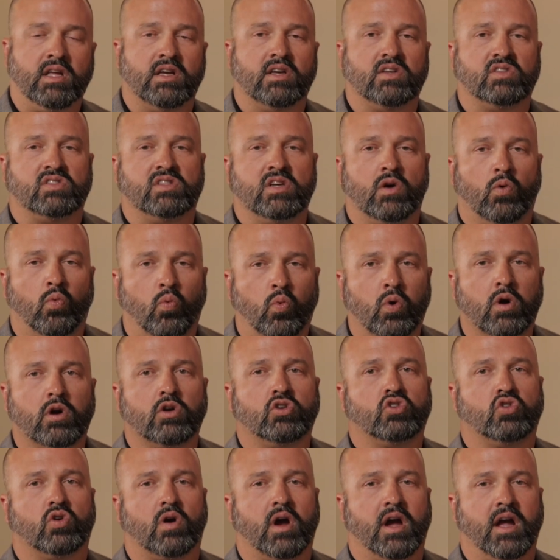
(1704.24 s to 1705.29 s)
it is that
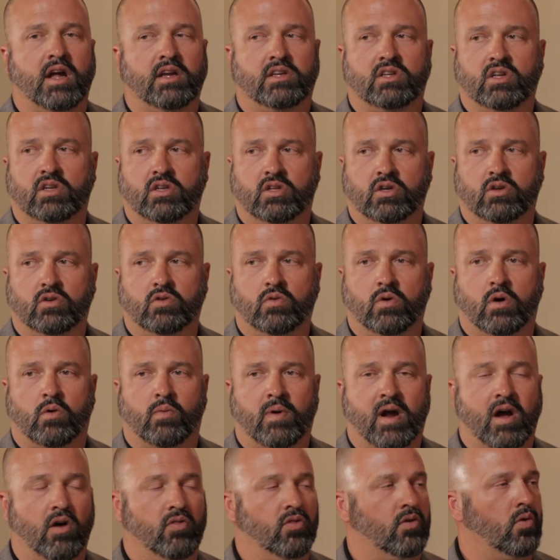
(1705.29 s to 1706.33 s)
we're trying to do
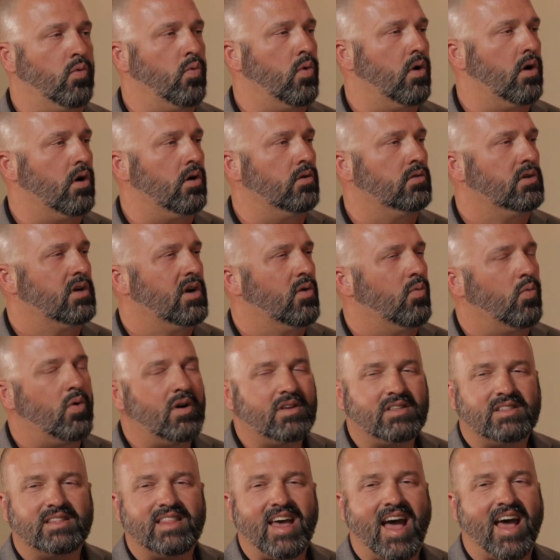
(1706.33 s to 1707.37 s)
around the world?
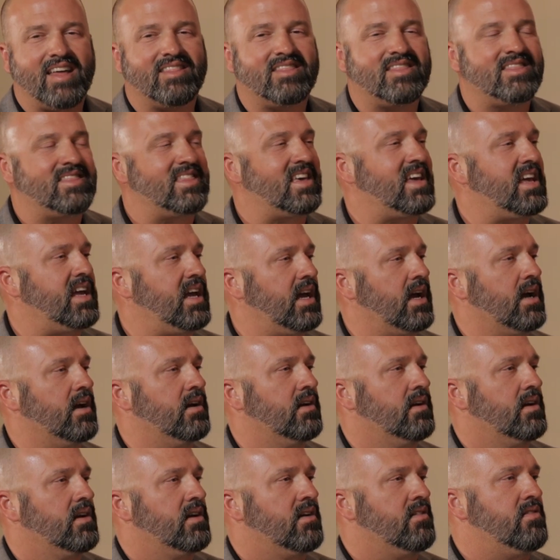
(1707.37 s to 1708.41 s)
What's that thing
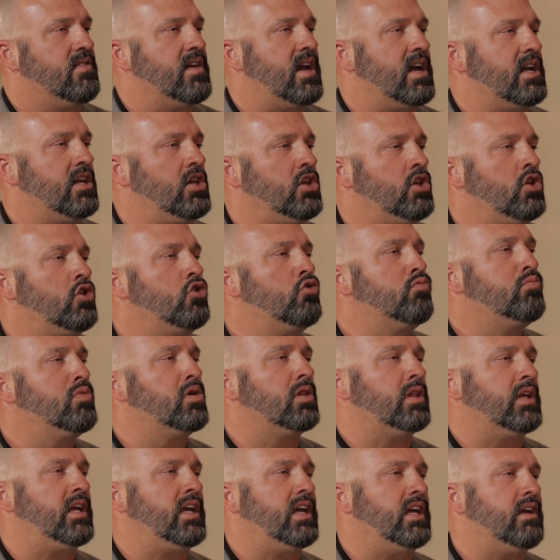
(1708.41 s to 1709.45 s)
that you
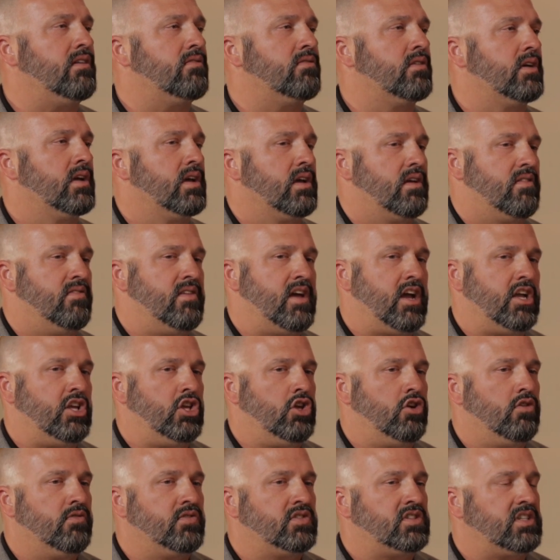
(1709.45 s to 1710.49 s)
believe
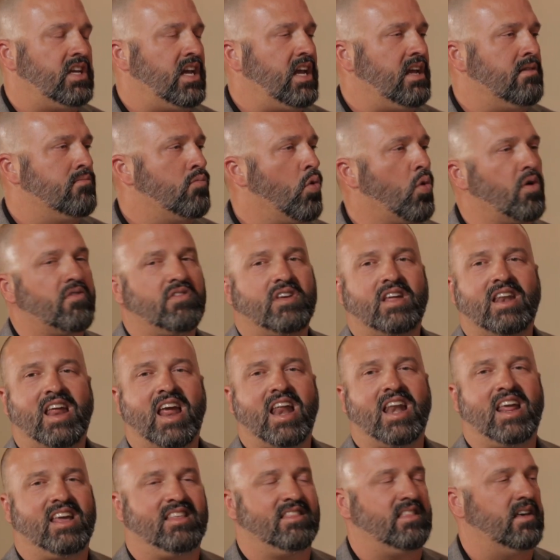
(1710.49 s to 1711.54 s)
that you've seen more than
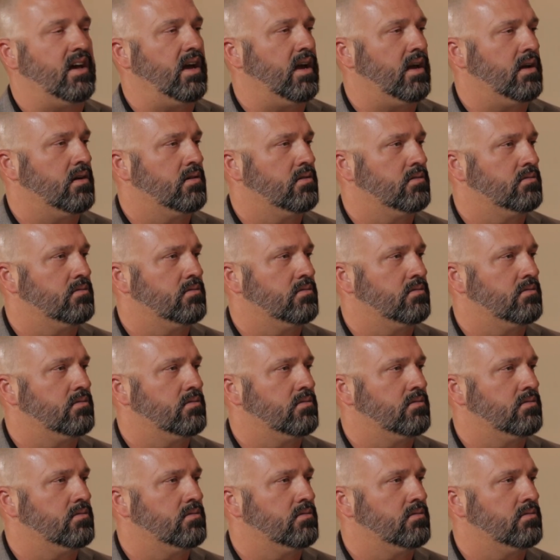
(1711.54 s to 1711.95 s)
anything?